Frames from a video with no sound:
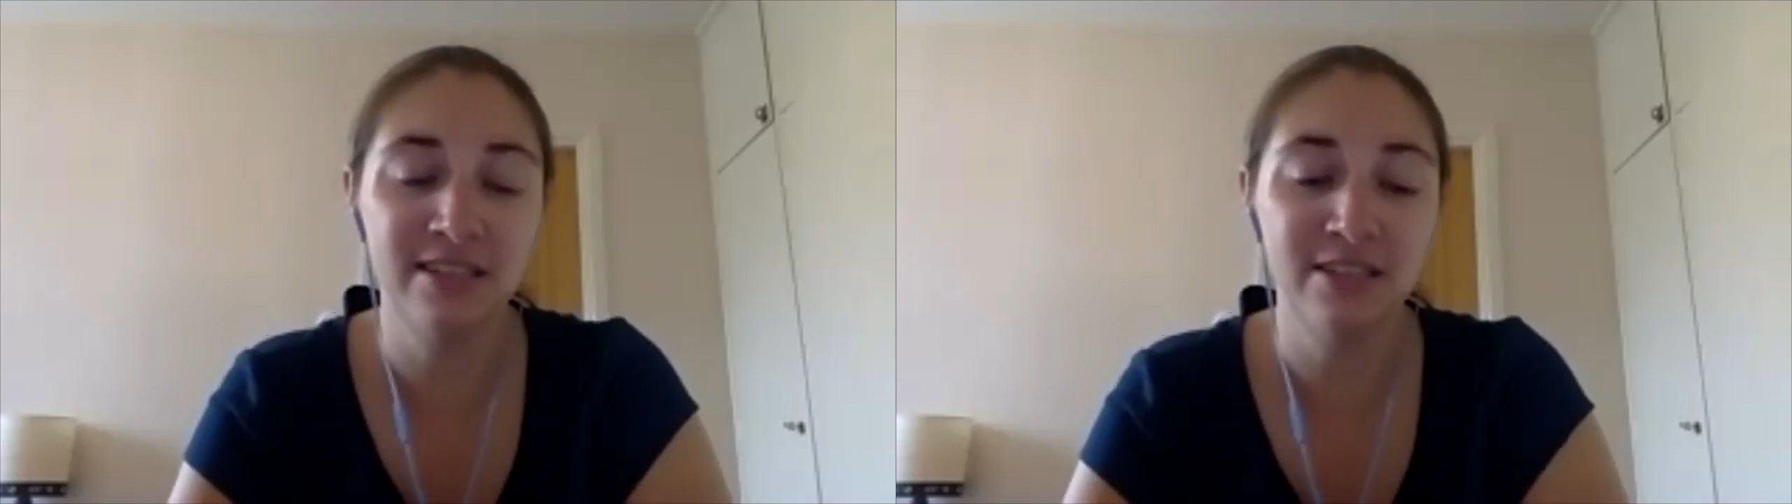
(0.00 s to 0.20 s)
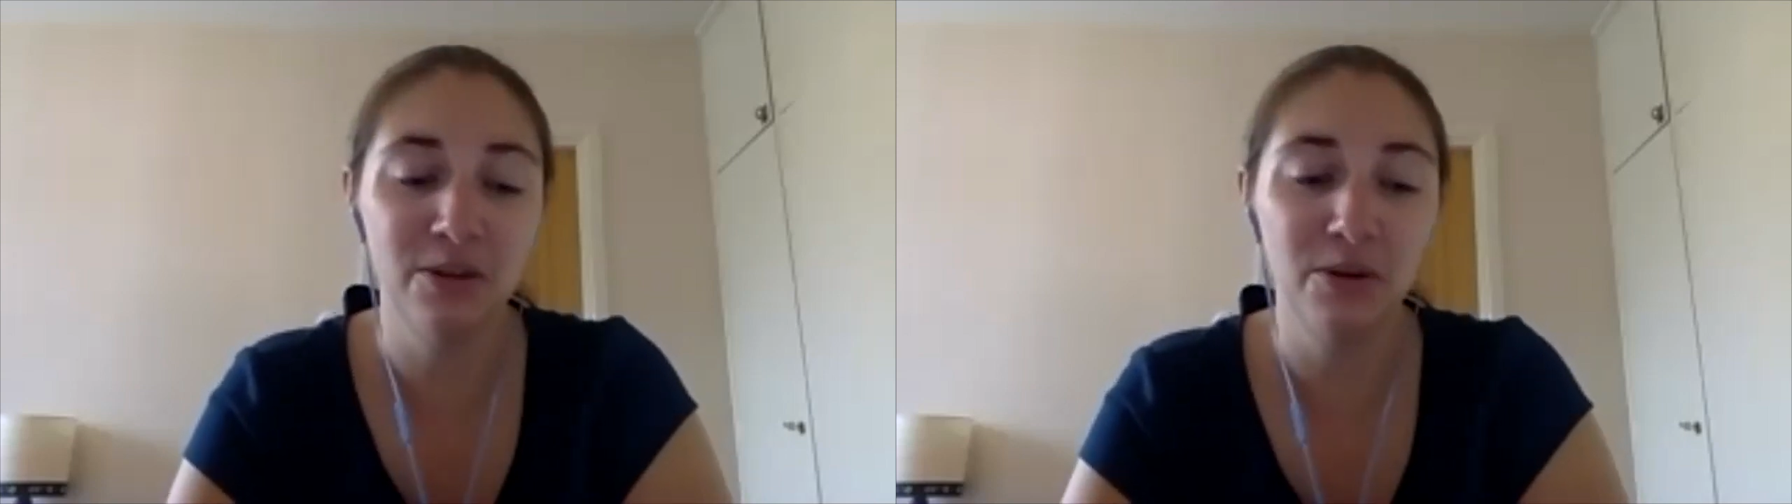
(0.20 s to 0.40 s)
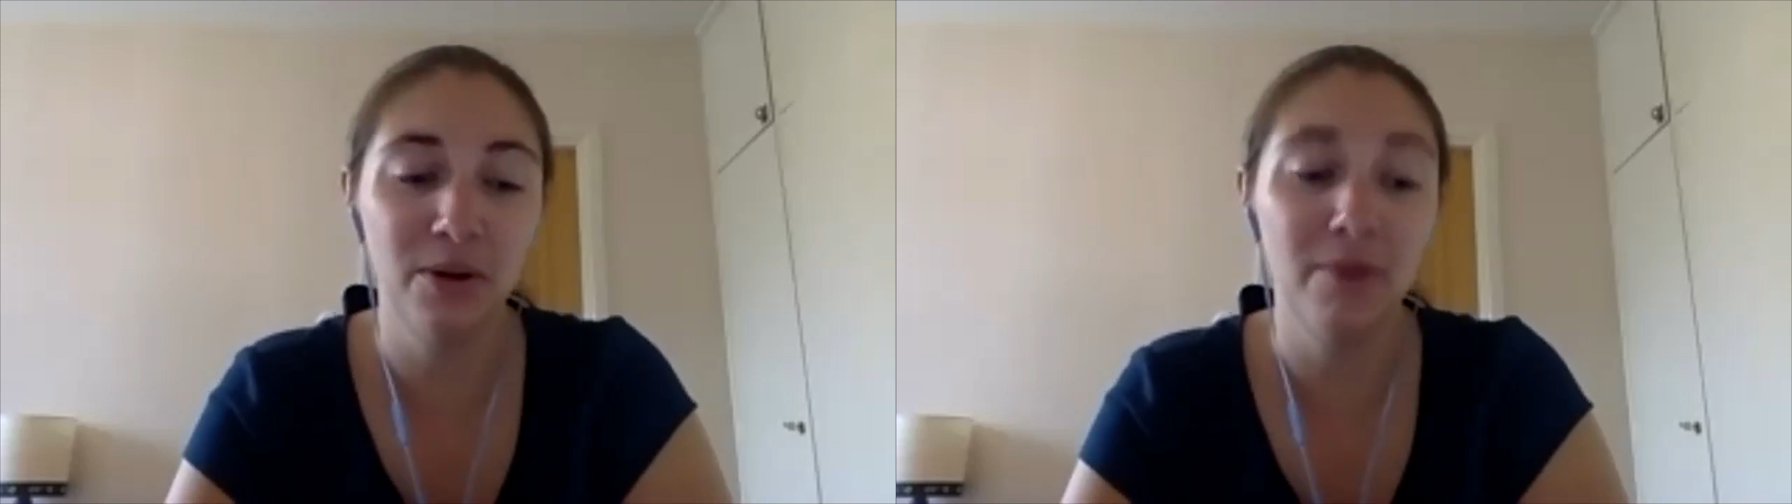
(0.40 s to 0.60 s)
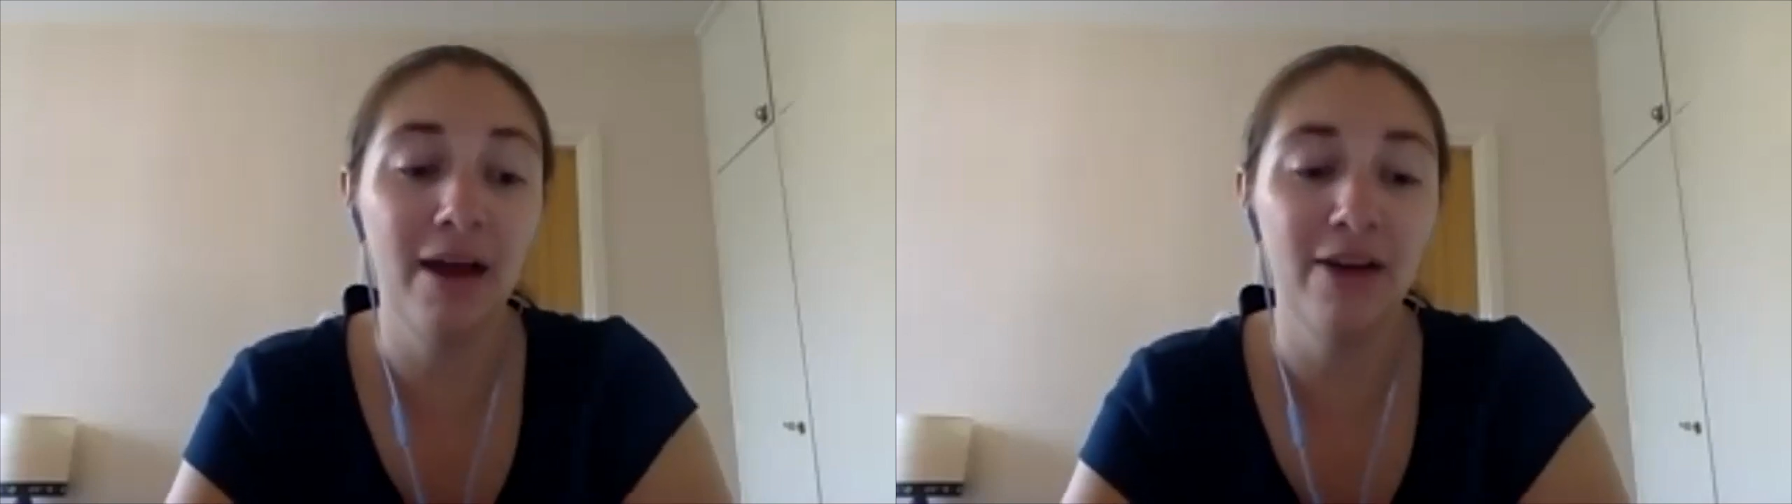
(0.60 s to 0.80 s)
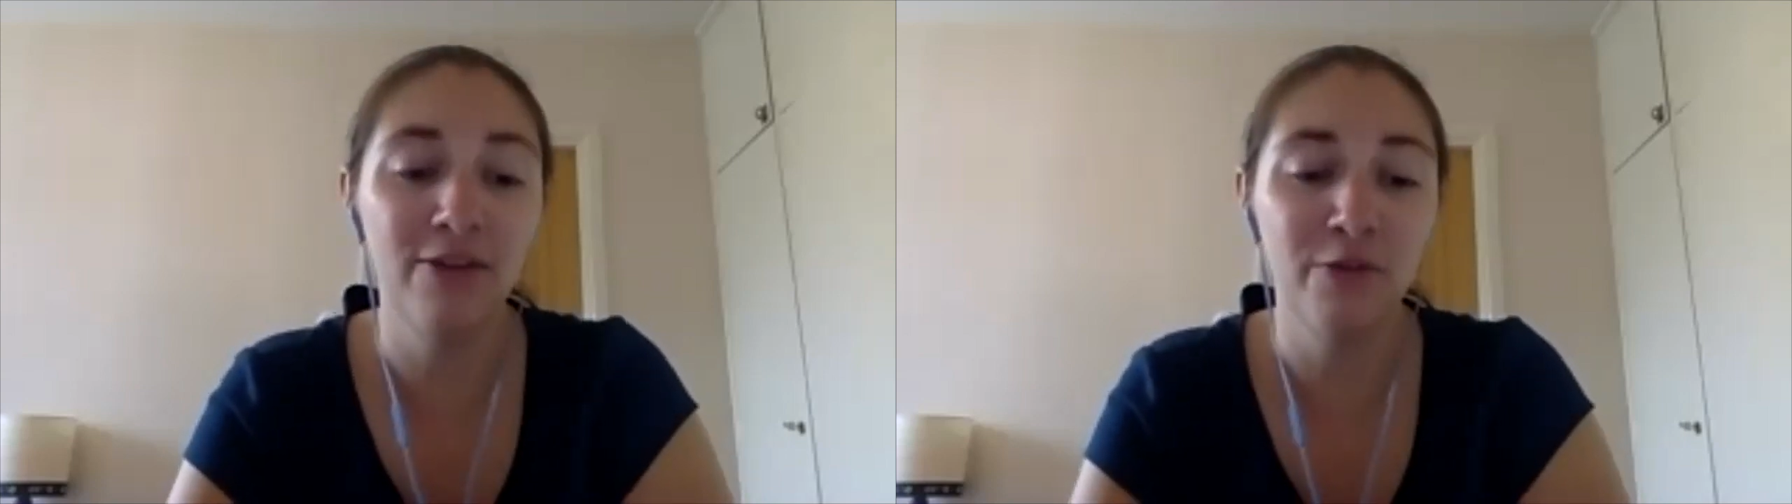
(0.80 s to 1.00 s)
So
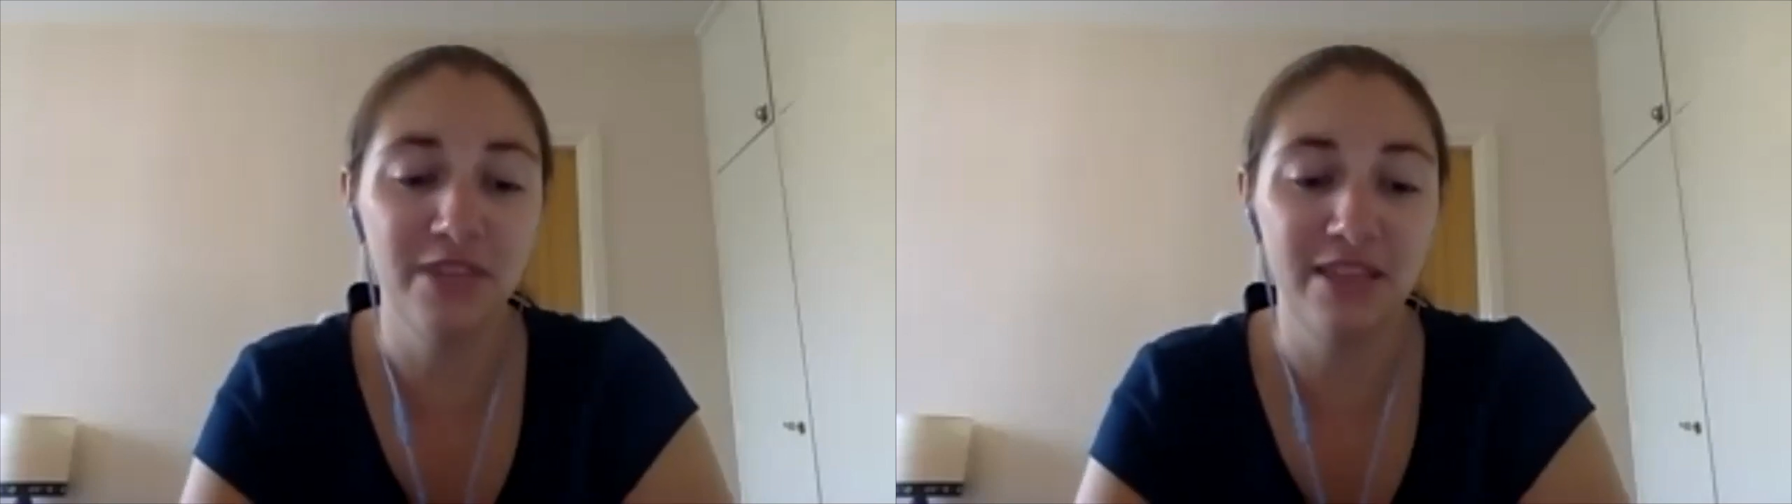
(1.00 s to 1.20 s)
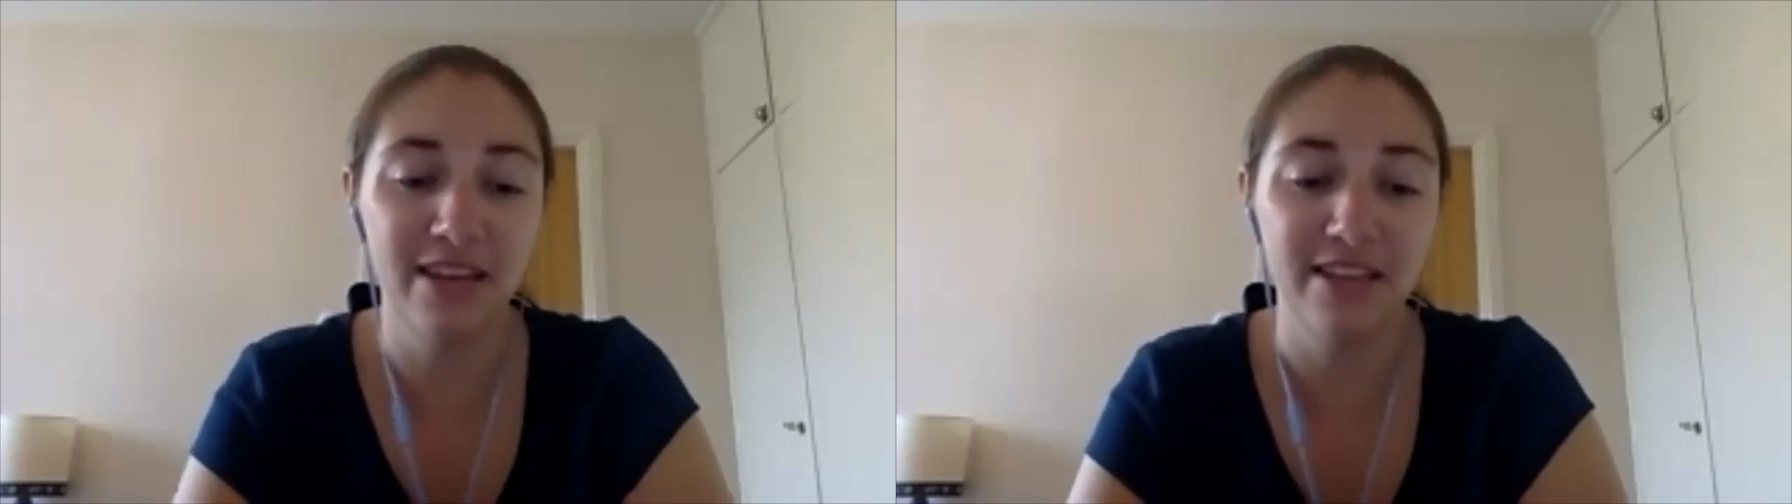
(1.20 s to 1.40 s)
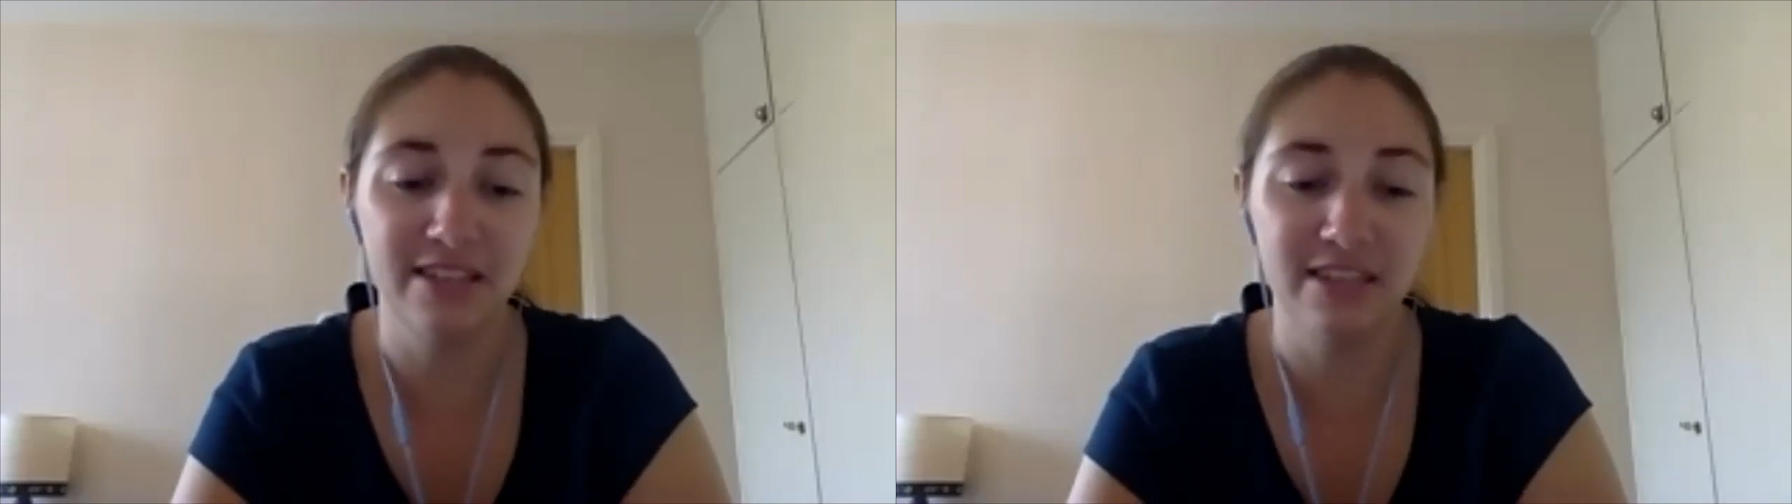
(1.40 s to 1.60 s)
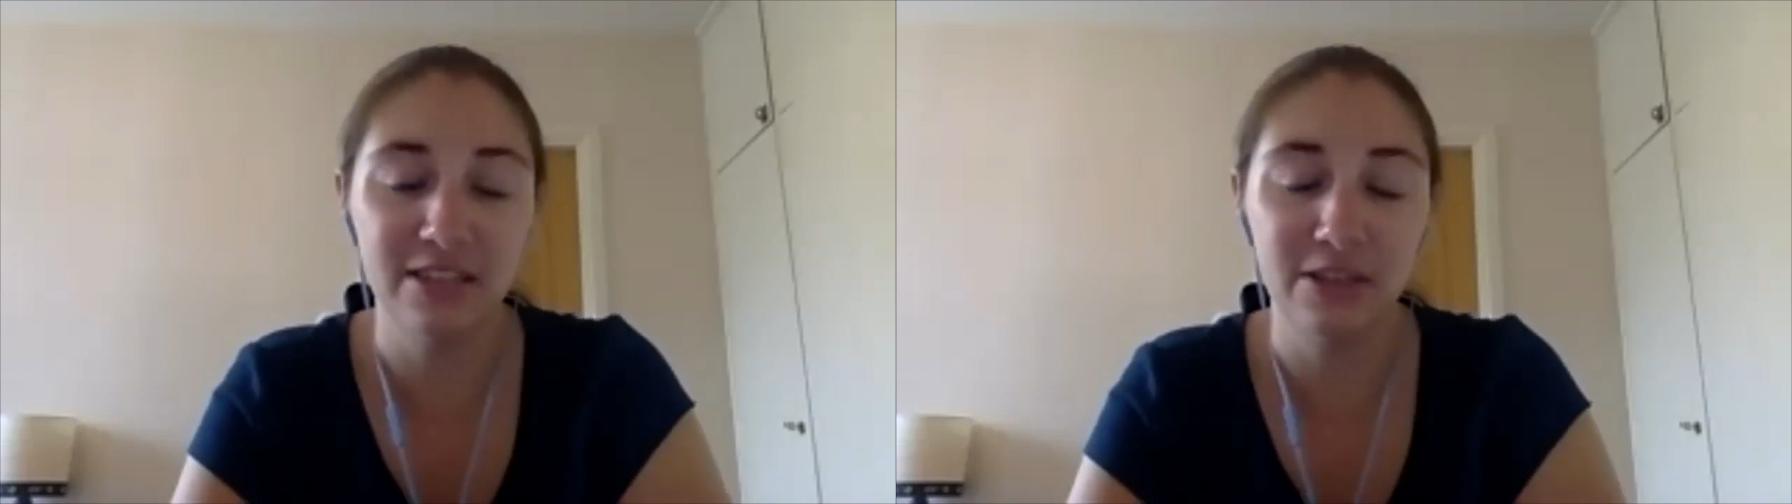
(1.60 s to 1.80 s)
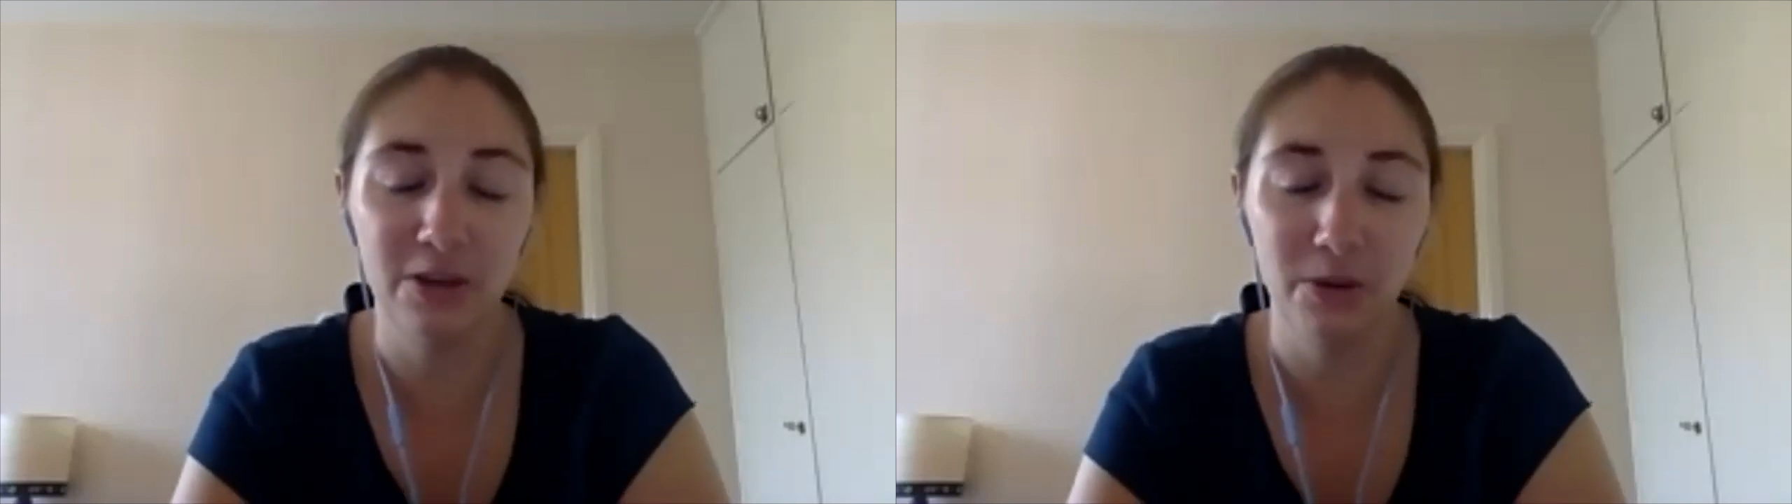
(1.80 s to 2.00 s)
around 14,000 years
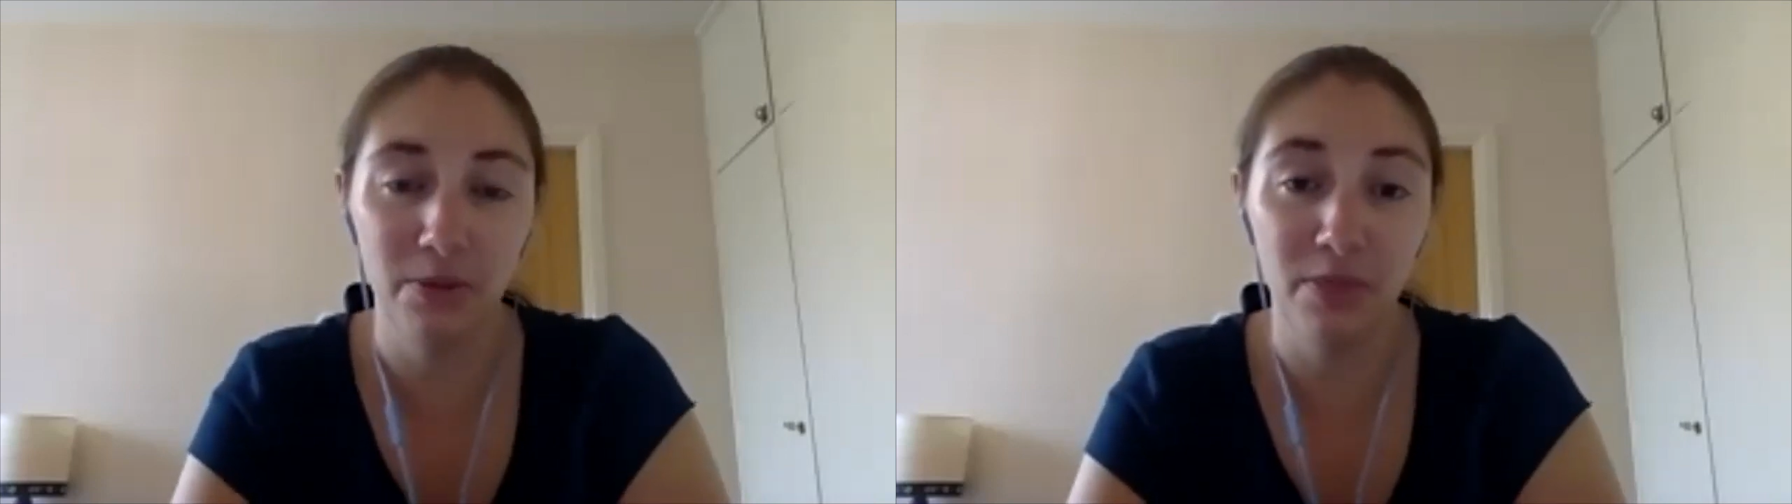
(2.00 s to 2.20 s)
ago,